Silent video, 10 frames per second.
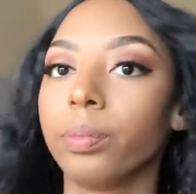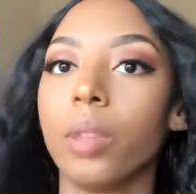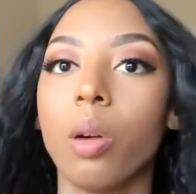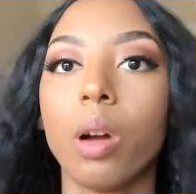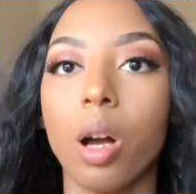
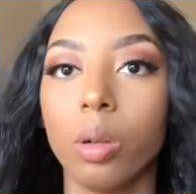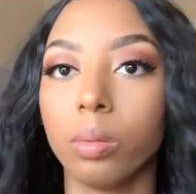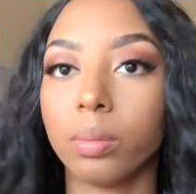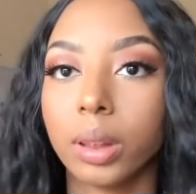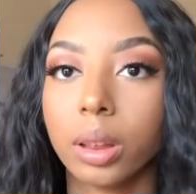No
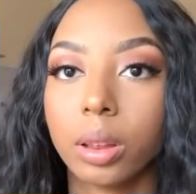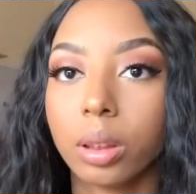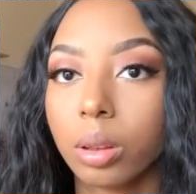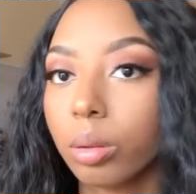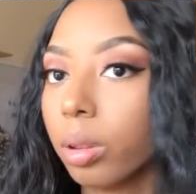
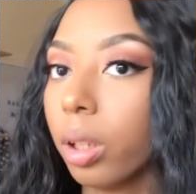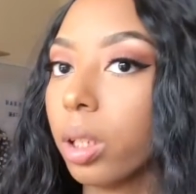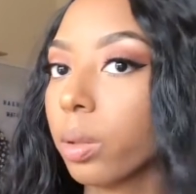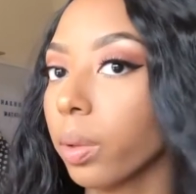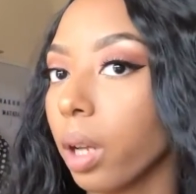combs in
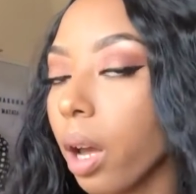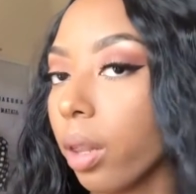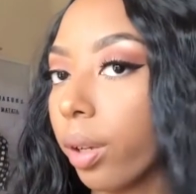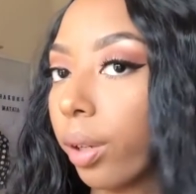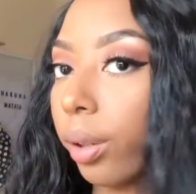this one
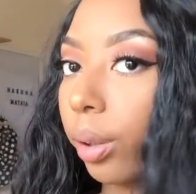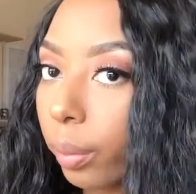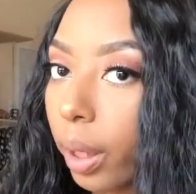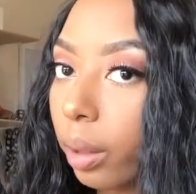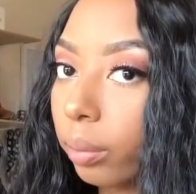either,
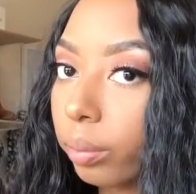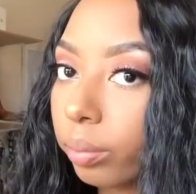but